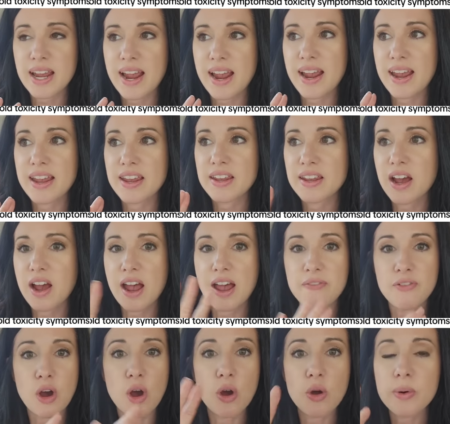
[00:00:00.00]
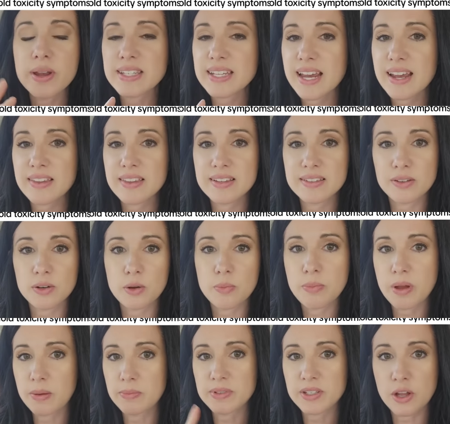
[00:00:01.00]
I have always had these little
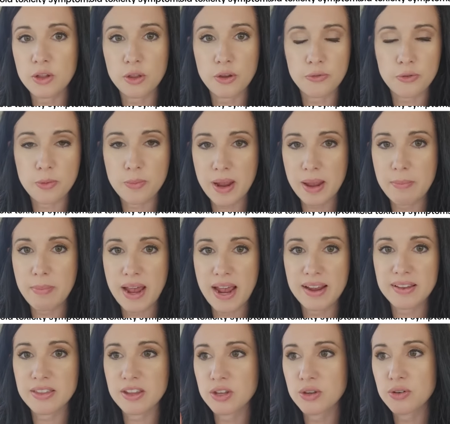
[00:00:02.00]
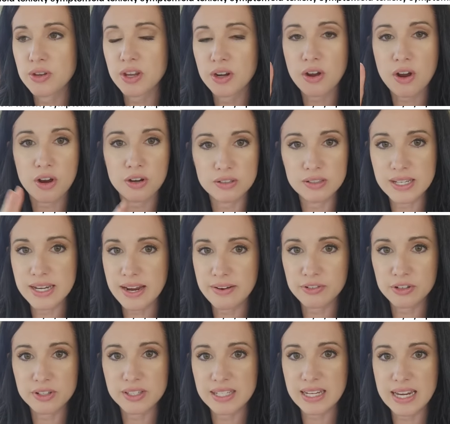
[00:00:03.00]
bumps all over my back that you could hardly
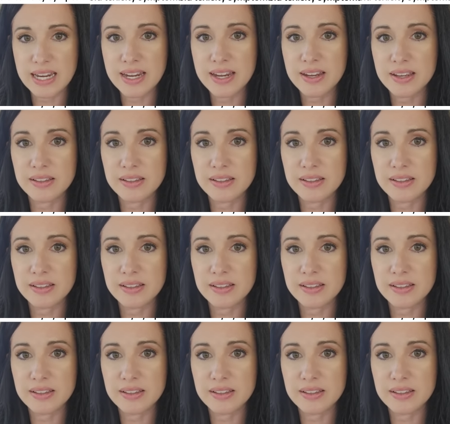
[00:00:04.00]
ever see.